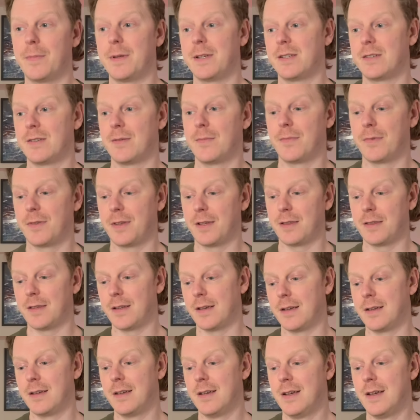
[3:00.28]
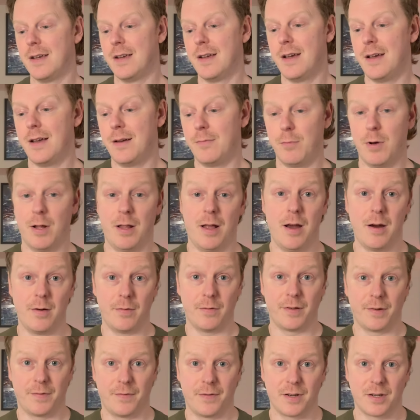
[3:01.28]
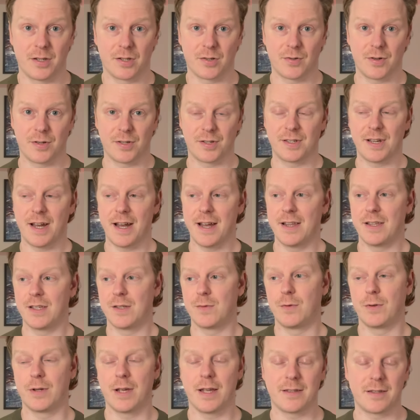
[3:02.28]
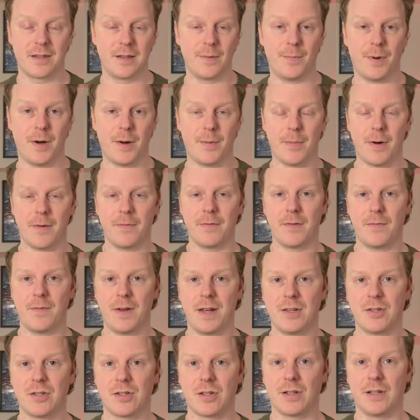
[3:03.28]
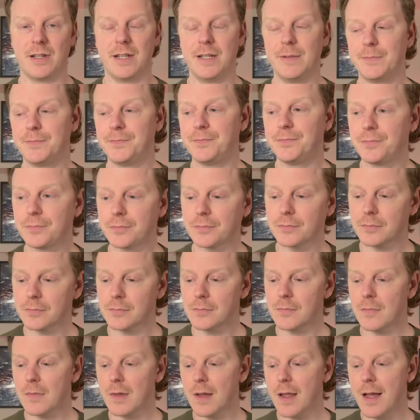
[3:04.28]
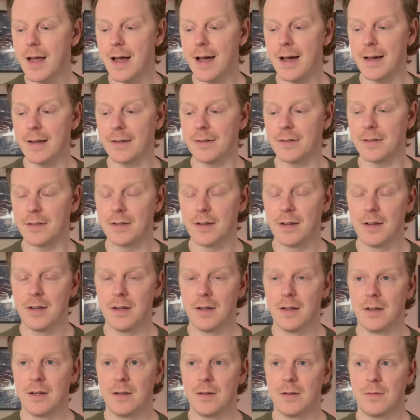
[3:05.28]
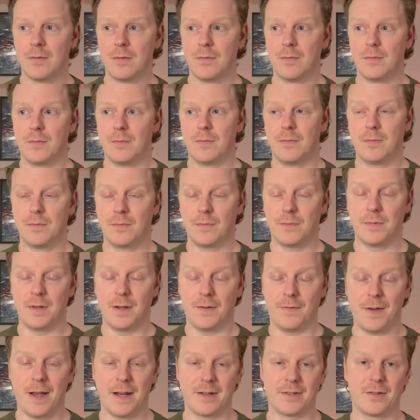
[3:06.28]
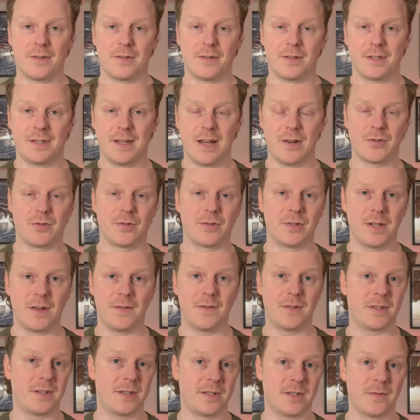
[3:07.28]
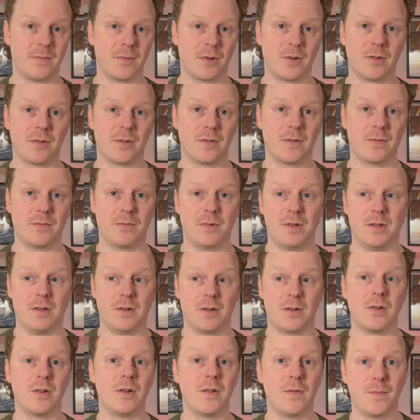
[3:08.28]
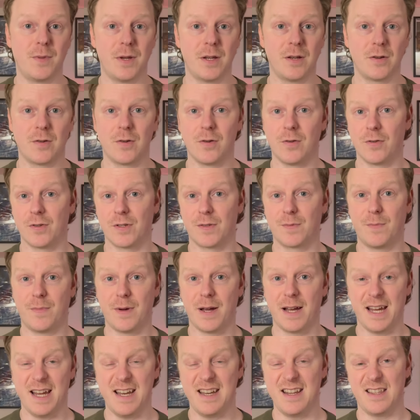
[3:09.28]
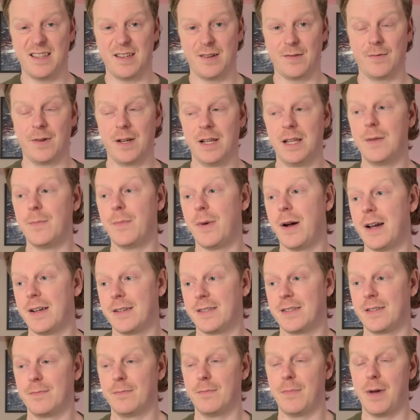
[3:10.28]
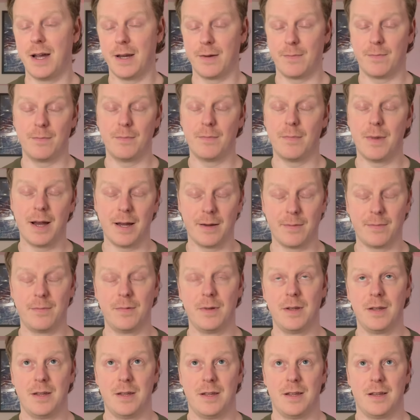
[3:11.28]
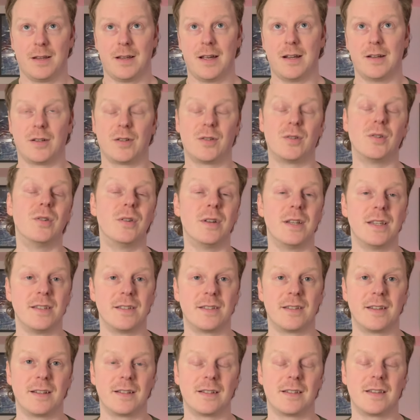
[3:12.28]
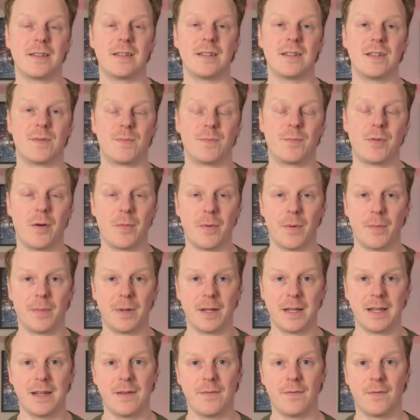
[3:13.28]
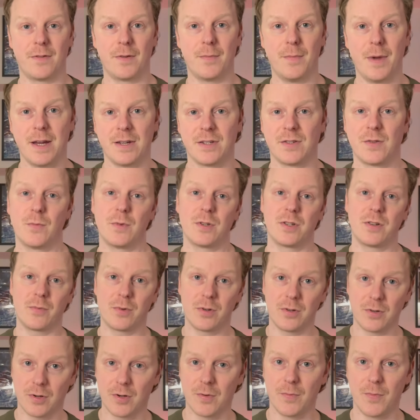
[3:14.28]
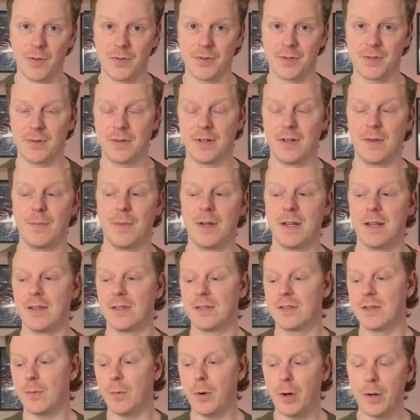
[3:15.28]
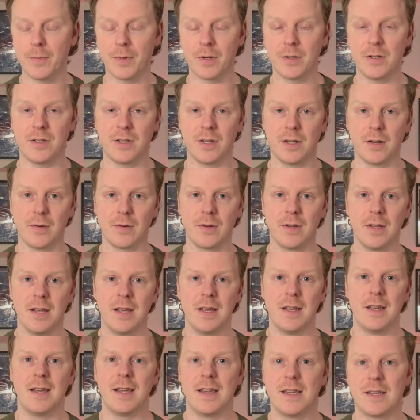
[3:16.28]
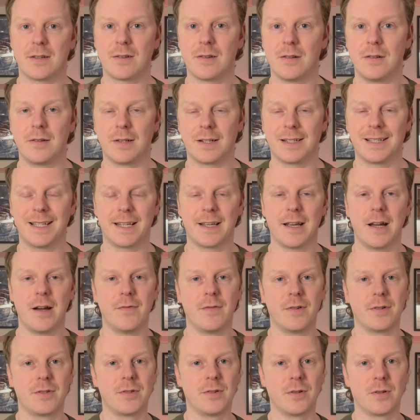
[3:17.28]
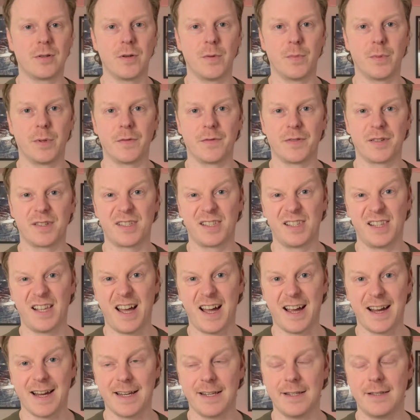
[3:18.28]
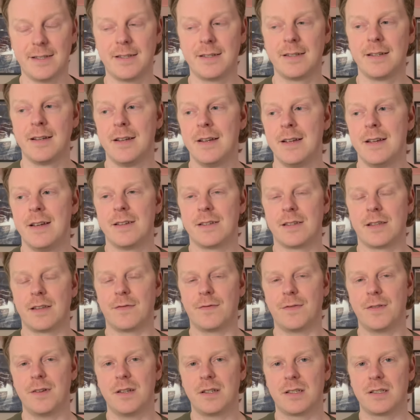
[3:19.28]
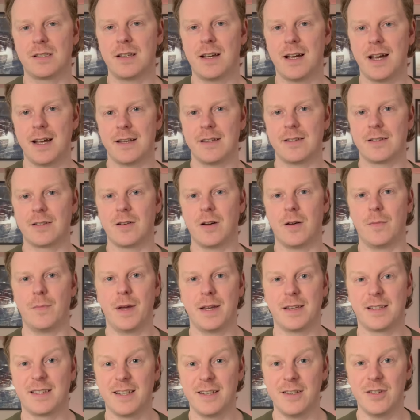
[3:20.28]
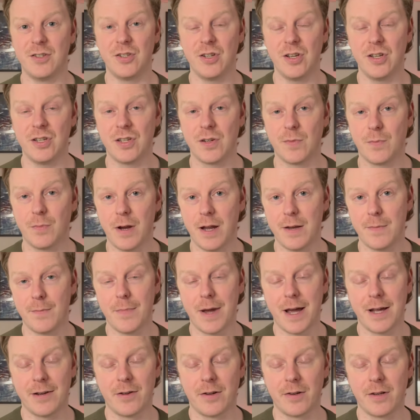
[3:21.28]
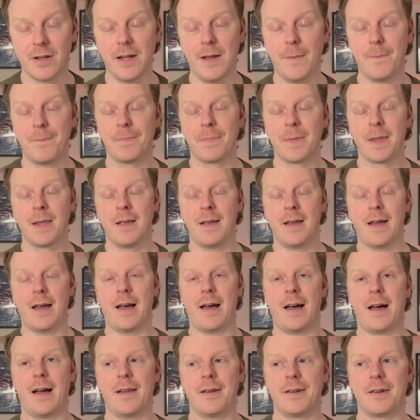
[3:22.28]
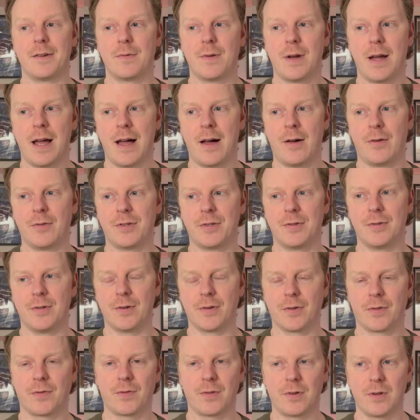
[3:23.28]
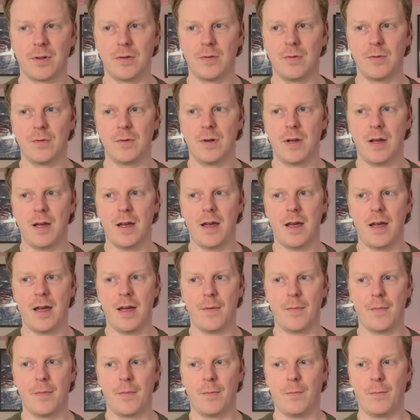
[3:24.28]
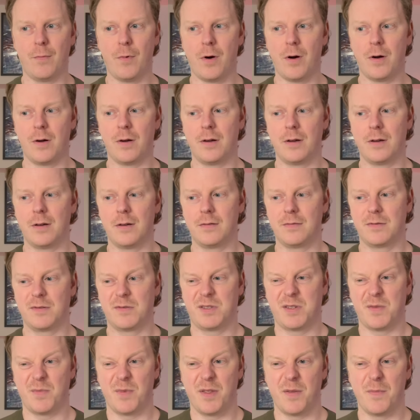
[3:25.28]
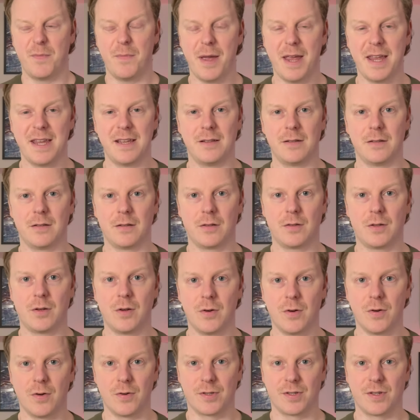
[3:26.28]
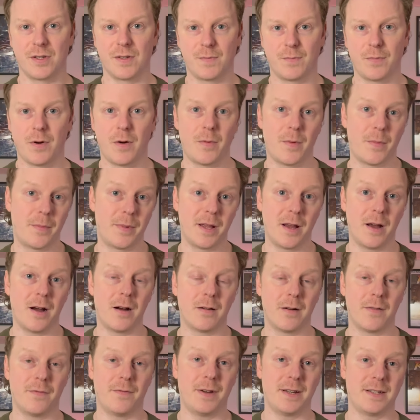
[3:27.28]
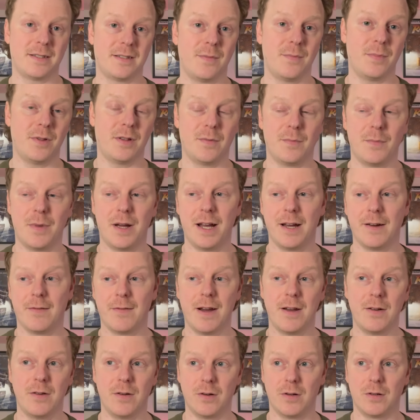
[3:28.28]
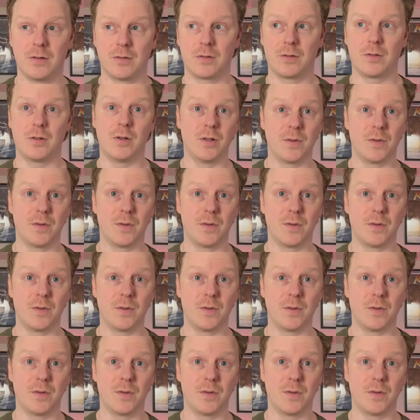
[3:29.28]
something that, well, hopefully, fingers crossed, science will get to the bottom of eventually. And the effect on the central nervous system could have been caused by anything, really. But my kind of gut instinct is probably inflammation, which I'm going to come on to in a minute. So what I'm going to do is I'm going to click over to a couple of slides. So the first slide has got basically a gingerbread man on it. And I'll talk through what some of the main causes probably are of vestibular migraine, or